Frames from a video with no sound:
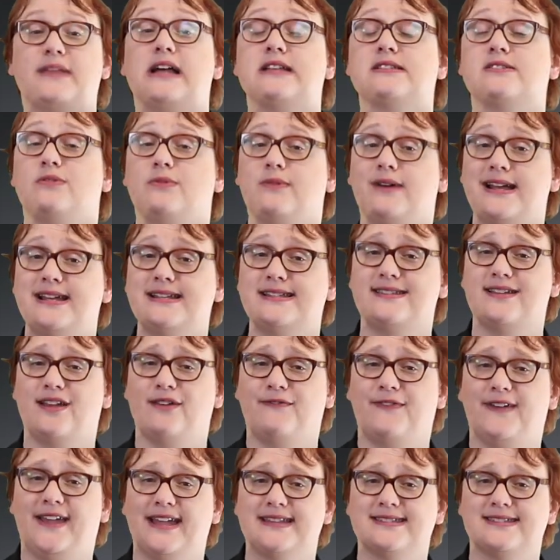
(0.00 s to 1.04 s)
As always,
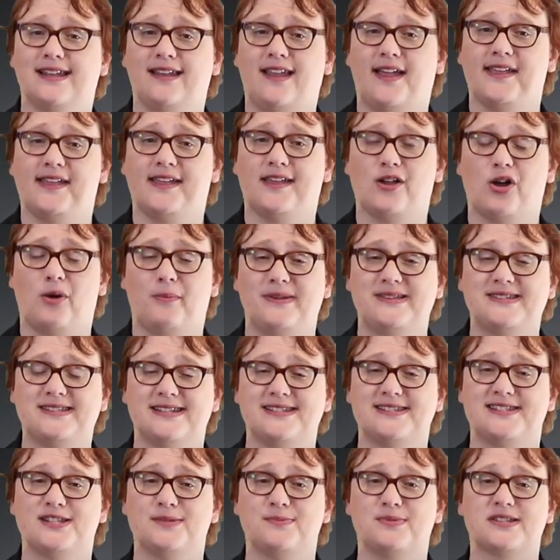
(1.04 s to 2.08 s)
don't forget to like, comment
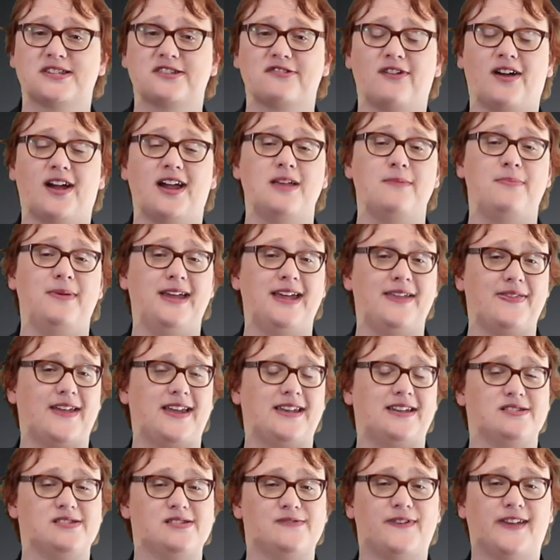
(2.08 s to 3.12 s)
and subscribe, hit
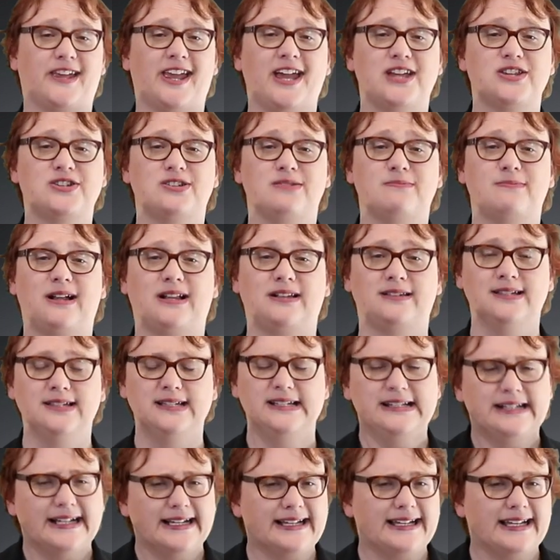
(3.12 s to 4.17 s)
that notification bell
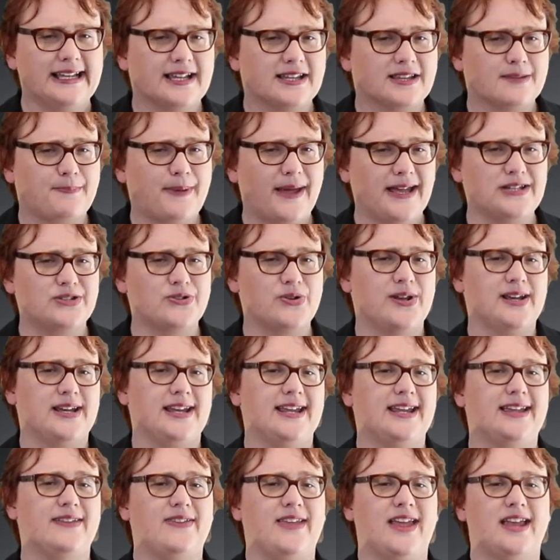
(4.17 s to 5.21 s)
and click the Patreon
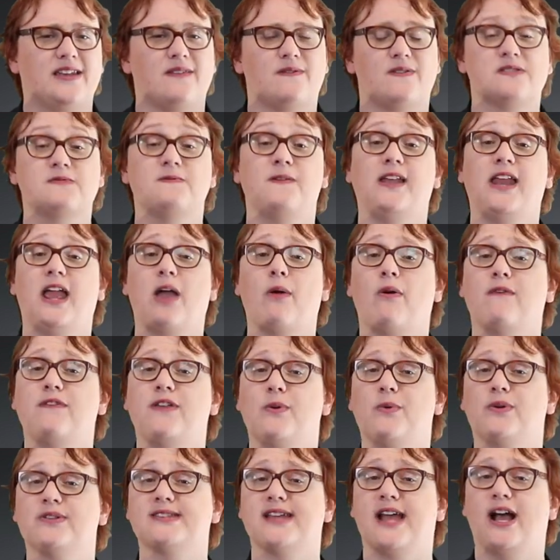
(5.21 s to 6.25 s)
link at the end of this video if
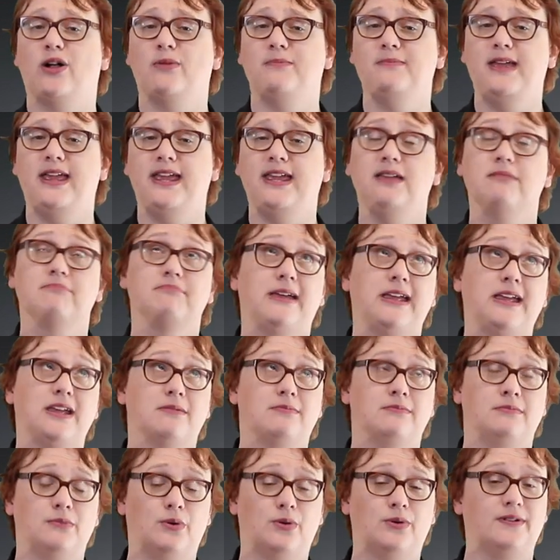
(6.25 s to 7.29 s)
you want to help me make
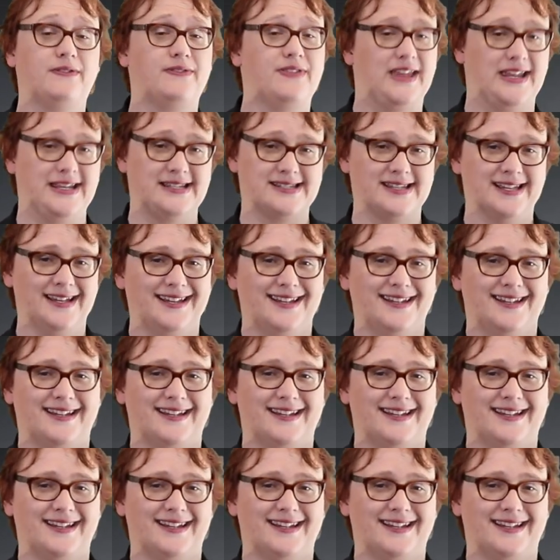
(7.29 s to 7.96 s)
more of these.